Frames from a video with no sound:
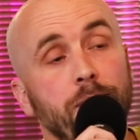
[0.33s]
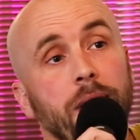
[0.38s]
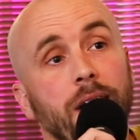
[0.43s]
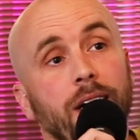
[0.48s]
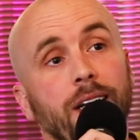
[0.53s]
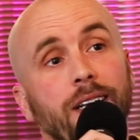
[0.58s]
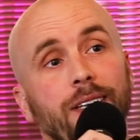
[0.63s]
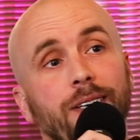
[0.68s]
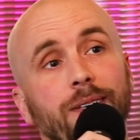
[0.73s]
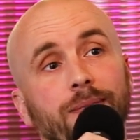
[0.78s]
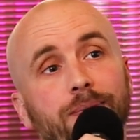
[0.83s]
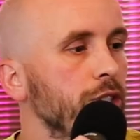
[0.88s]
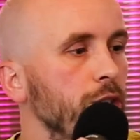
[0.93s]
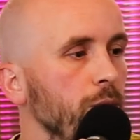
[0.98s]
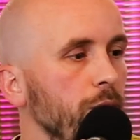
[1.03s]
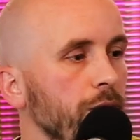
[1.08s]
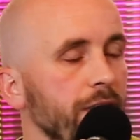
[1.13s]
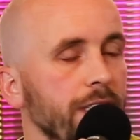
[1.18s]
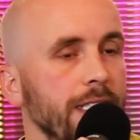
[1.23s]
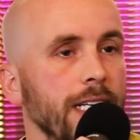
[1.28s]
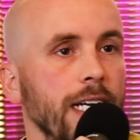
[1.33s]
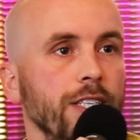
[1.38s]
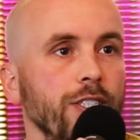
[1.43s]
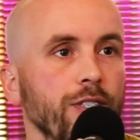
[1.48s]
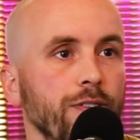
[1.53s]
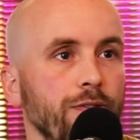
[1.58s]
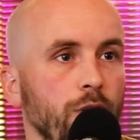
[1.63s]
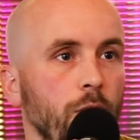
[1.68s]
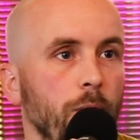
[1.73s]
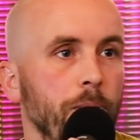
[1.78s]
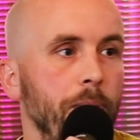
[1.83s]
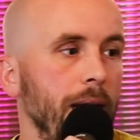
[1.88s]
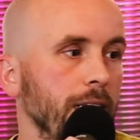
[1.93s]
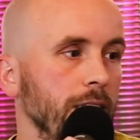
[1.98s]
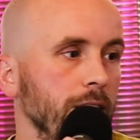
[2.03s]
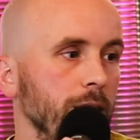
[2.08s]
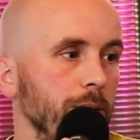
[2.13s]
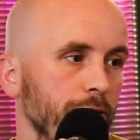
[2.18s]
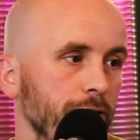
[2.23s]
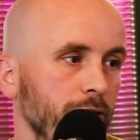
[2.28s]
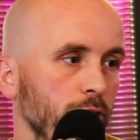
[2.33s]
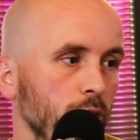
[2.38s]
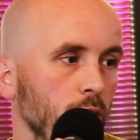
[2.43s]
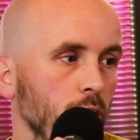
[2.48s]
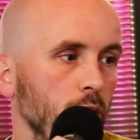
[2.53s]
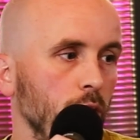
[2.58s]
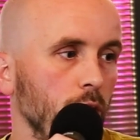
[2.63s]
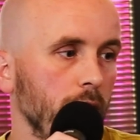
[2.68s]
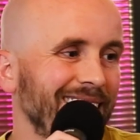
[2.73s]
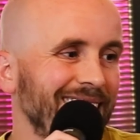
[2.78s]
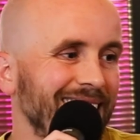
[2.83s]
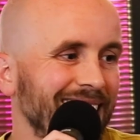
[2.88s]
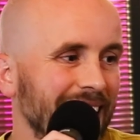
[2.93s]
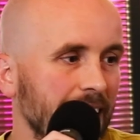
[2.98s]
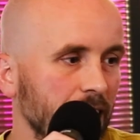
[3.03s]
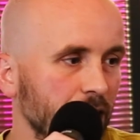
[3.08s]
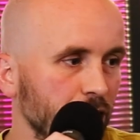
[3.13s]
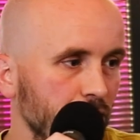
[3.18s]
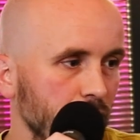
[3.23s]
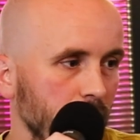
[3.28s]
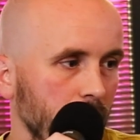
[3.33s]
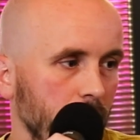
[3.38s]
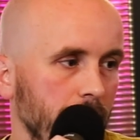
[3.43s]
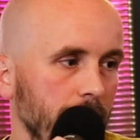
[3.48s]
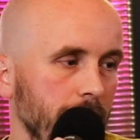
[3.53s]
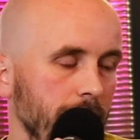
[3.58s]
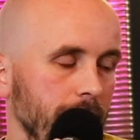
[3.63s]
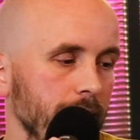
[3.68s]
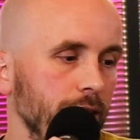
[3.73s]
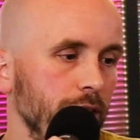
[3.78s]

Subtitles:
Bartlett. 2 of his ads have got banned for essentially